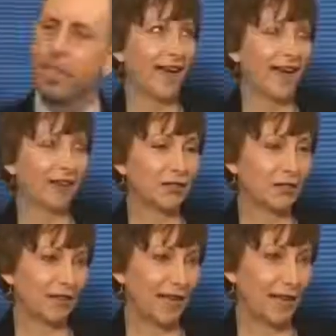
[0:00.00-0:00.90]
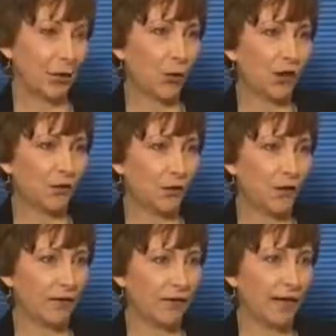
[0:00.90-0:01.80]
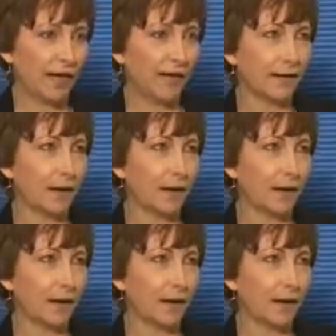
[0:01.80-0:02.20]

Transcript: I actually scan quite a few every day.